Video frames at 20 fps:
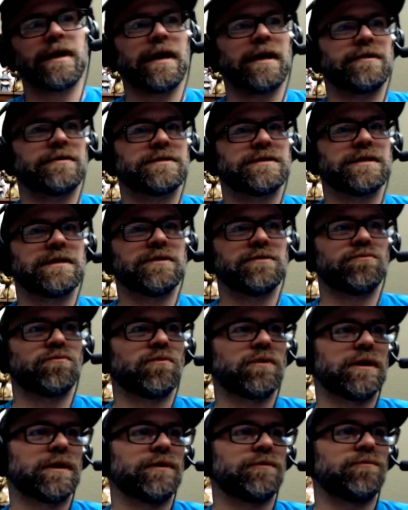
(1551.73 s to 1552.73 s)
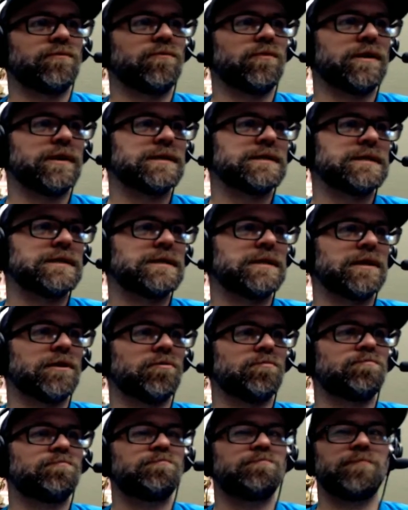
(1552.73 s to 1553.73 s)
see what I did there.
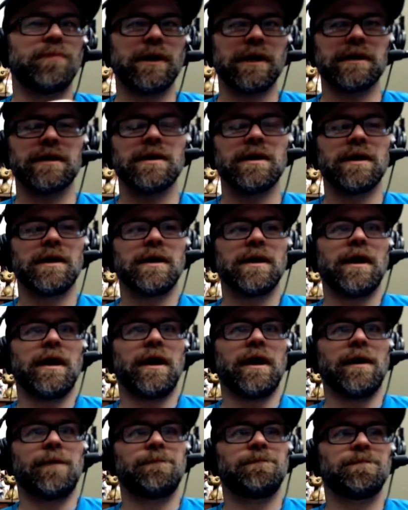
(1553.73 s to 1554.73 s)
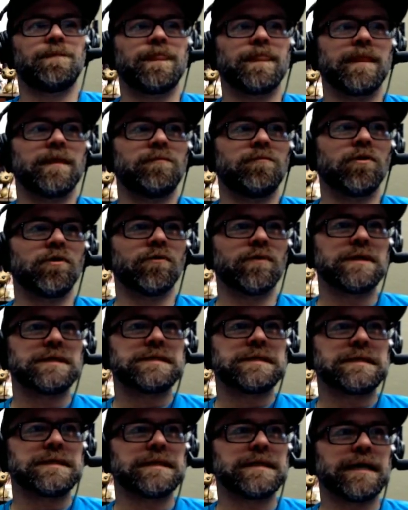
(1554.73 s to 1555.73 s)
But more
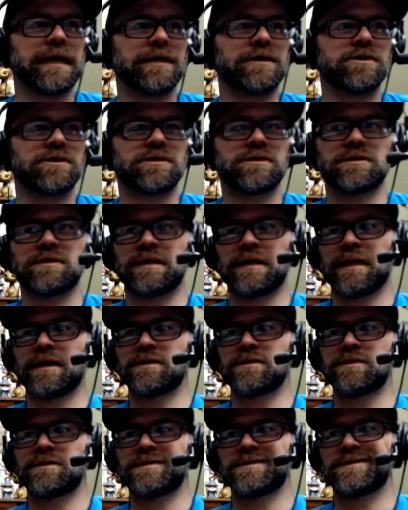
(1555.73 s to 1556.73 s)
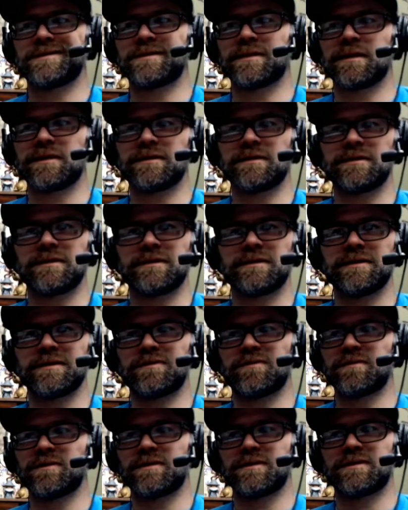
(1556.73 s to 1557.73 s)
recently, I just decided to stick
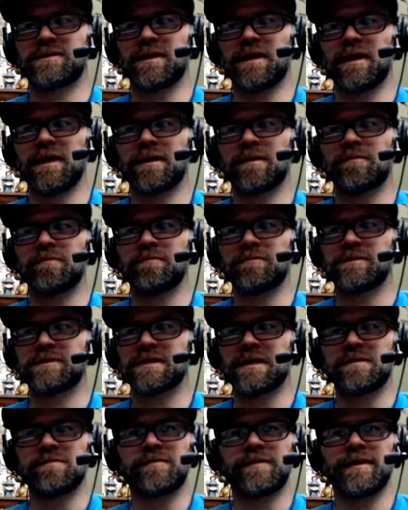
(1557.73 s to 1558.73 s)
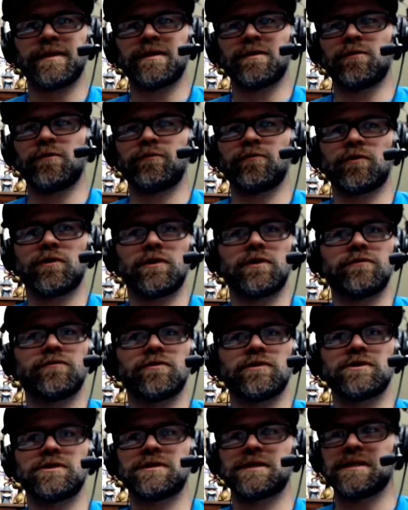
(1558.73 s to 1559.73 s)
with the same thing over and over and
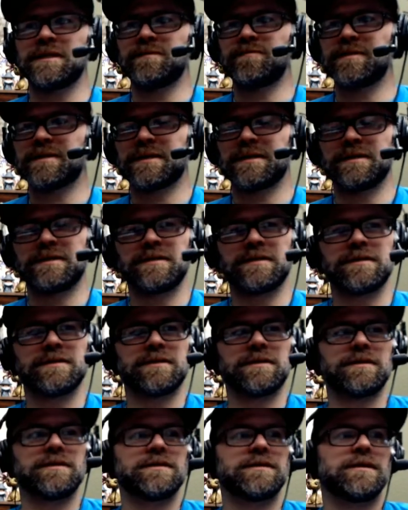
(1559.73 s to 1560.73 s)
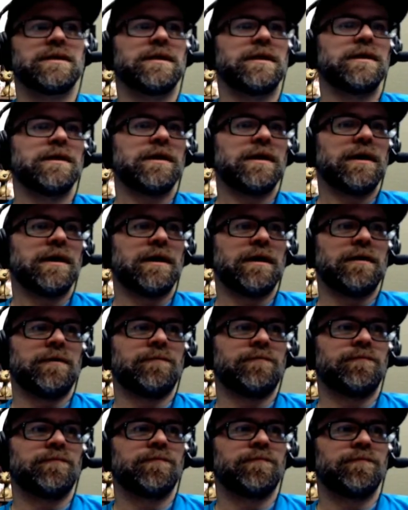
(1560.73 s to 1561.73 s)
just keep it consistent.
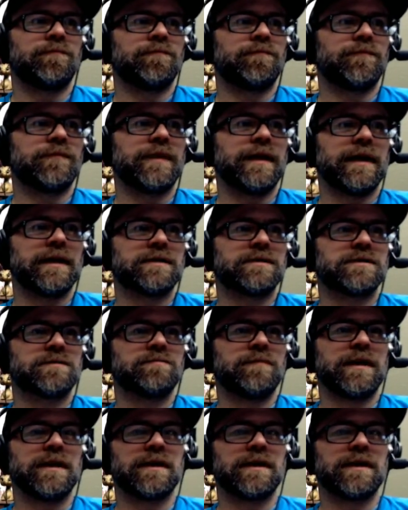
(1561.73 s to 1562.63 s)
That's made it